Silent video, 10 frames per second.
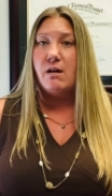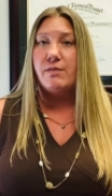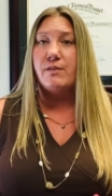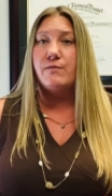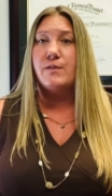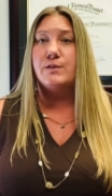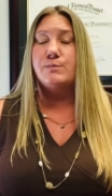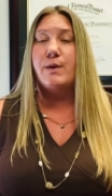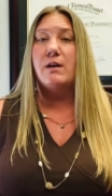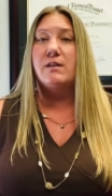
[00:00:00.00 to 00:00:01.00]
on the
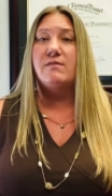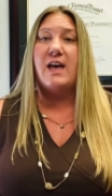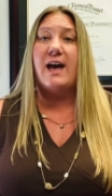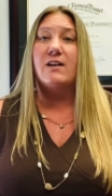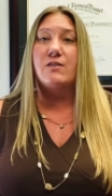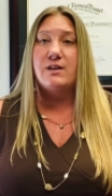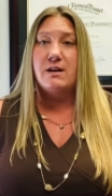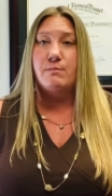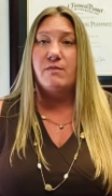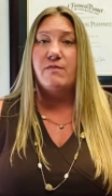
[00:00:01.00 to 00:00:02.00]
first part of the
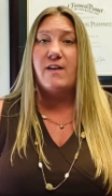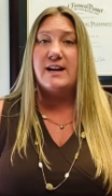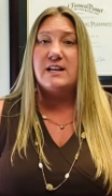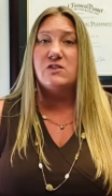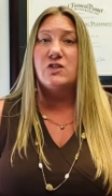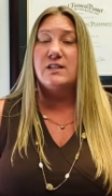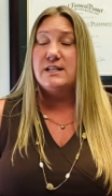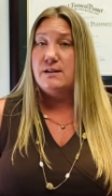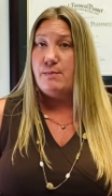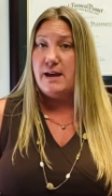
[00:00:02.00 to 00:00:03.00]
acronym, financial
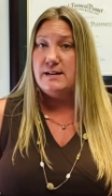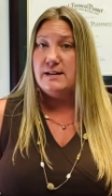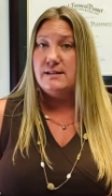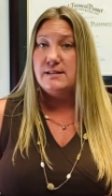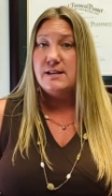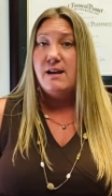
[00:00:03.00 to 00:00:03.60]
independence,